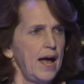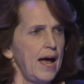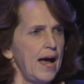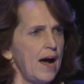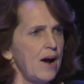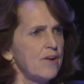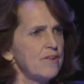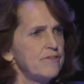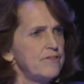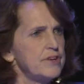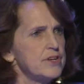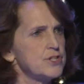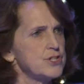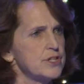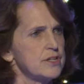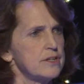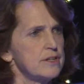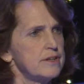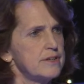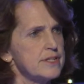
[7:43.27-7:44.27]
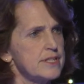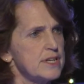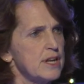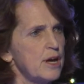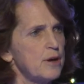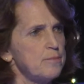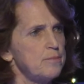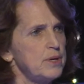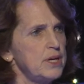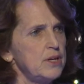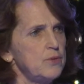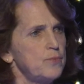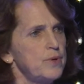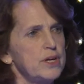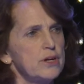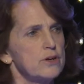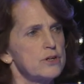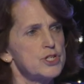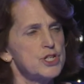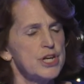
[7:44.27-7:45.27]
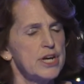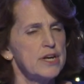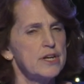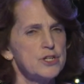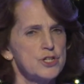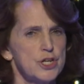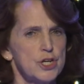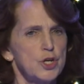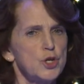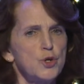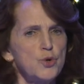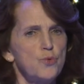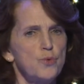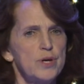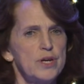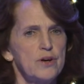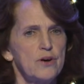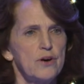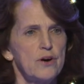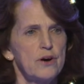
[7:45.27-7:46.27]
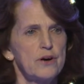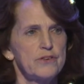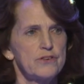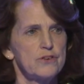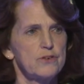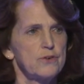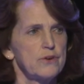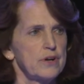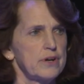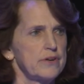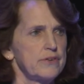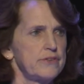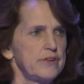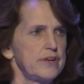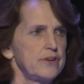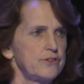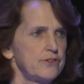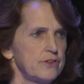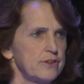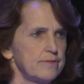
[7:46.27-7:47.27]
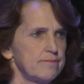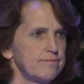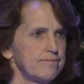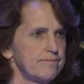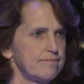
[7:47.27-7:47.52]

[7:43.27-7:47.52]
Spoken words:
Our vision does not mean we are changing who we are as an organization.